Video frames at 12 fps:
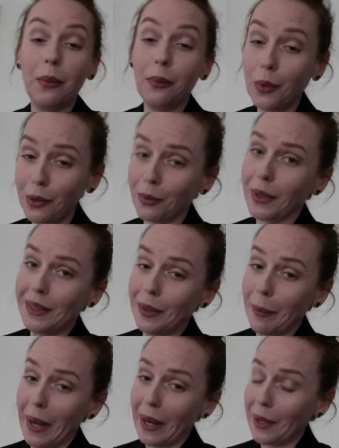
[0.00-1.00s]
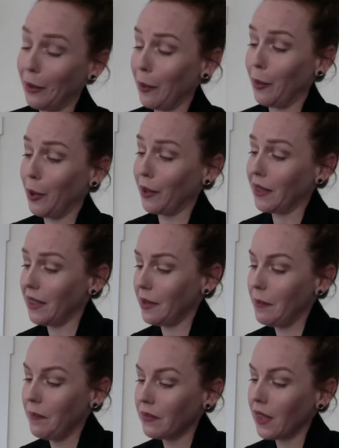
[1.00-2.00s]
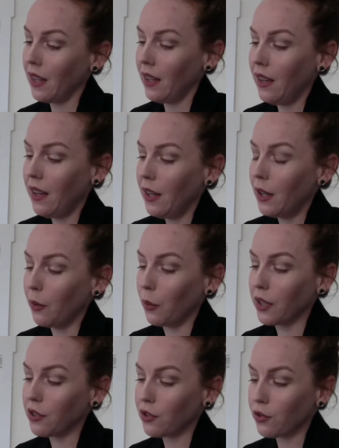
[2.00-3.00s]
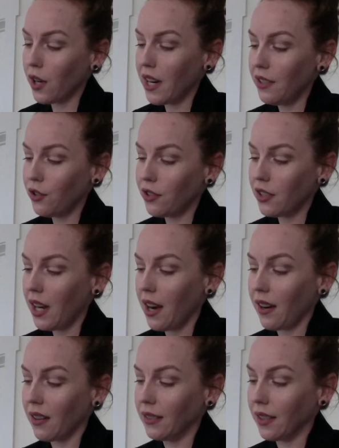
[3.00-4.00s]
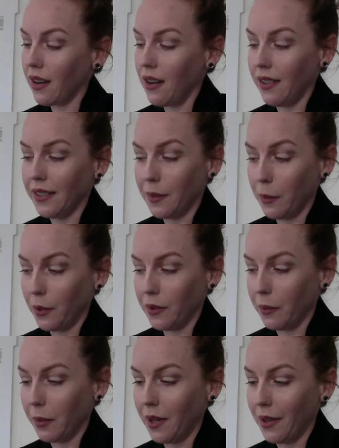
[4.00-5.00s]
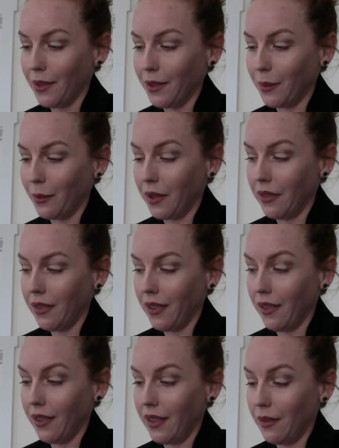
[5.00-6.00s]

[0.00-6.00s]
We'll read the back of the book. When a strange tear in the cosmos appears with it